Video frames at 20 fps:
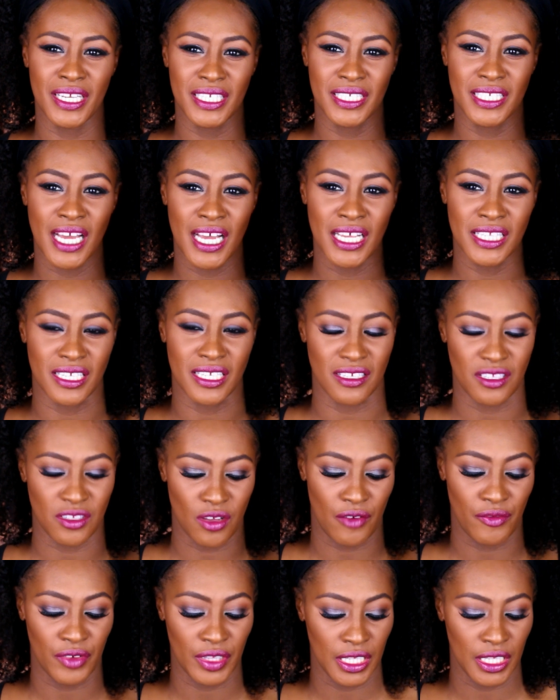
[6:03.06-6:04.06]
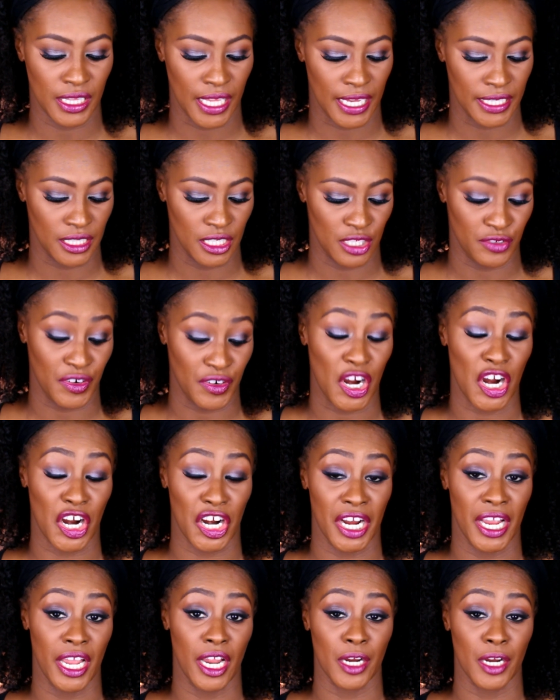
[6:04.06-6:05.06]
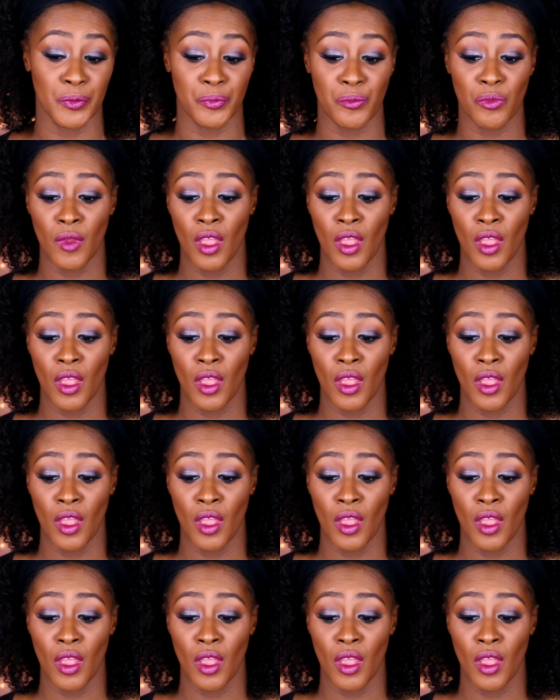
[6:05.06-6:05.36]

it does it. So I really like this for her hair.